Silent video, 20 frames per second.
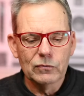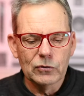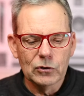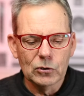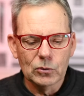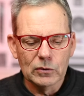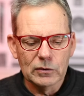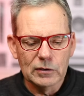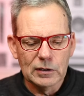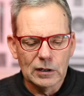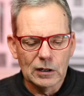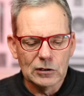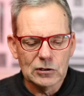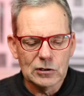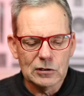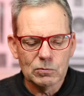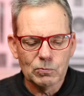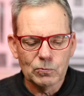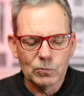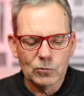review it, then I
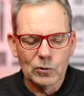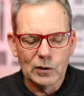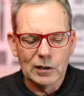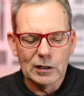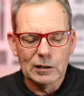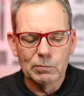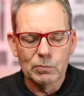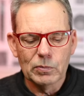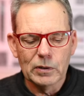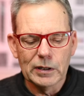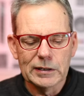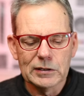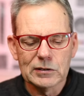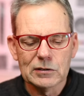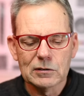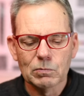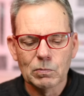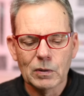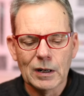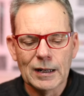just quickly press
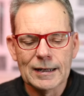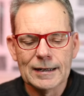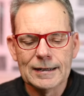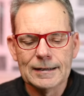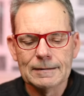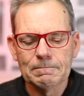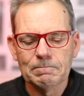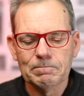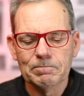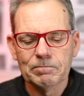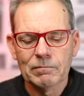play,